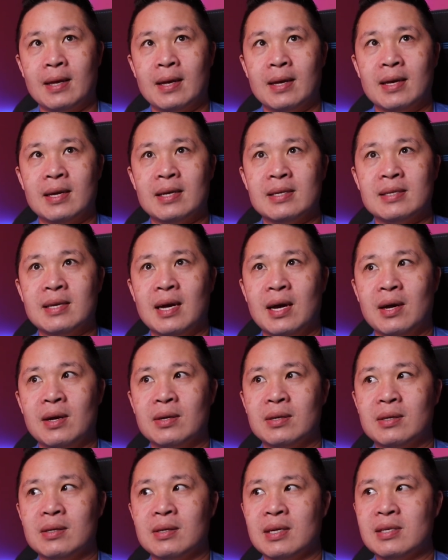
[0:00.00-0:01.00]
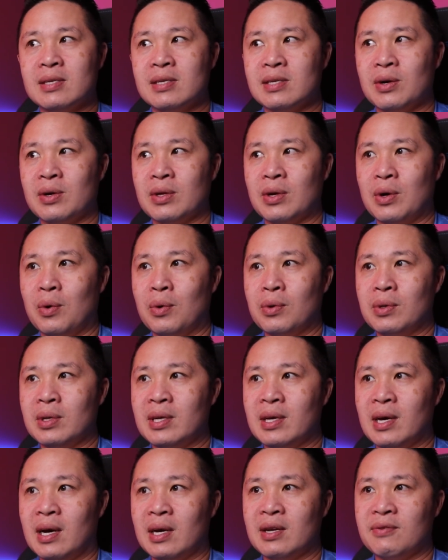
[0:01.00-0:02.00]
is not necessarily
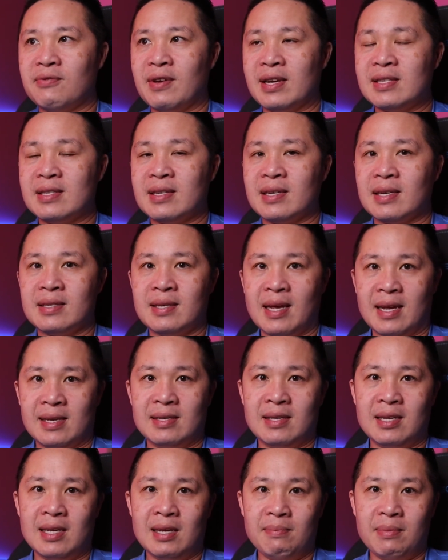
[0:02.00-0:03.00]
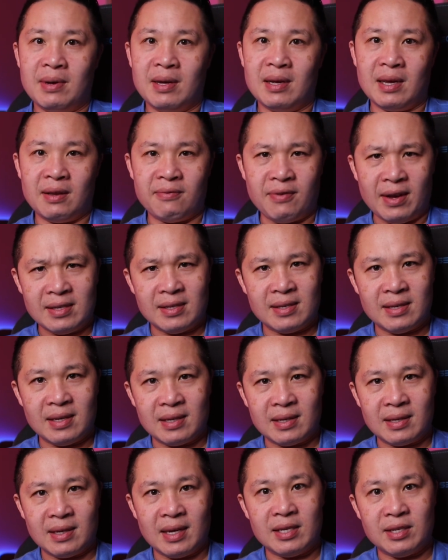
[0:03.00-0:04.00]
only on investing in Tesla, but
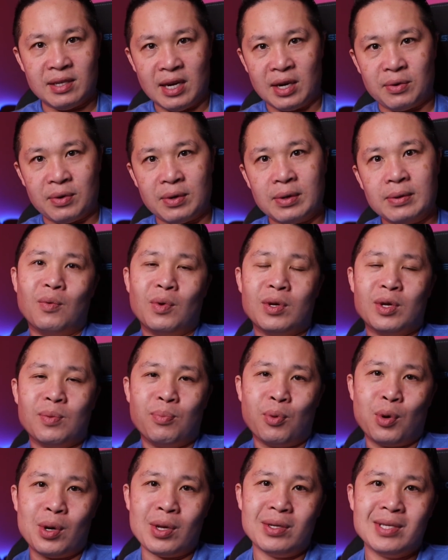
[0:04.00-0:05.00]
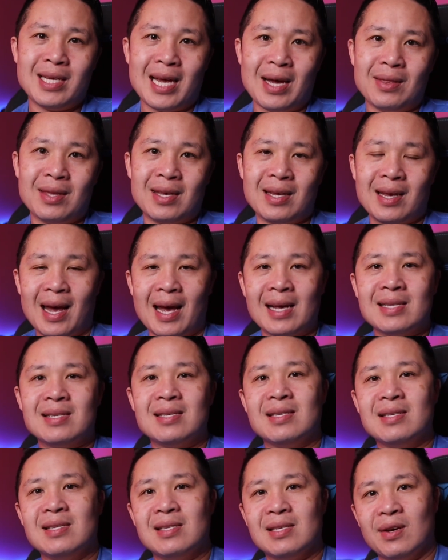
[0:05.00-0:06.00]
investing in general. When you boil down the
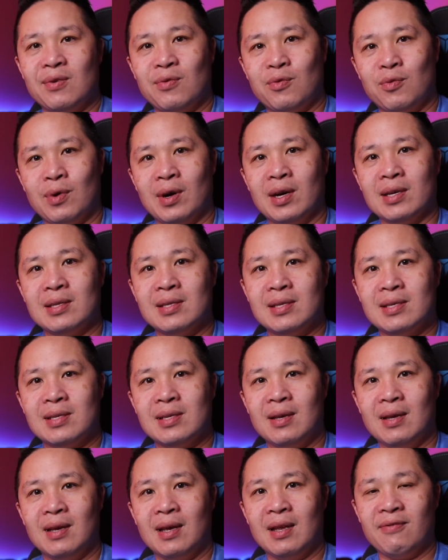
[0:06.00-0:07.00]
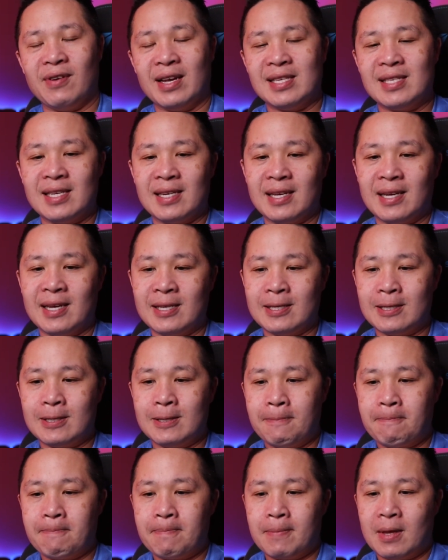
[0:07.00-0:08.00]
essence of what investing
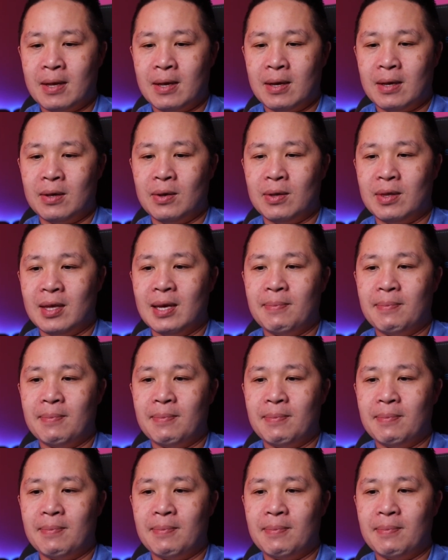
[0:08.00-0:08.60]
is, you think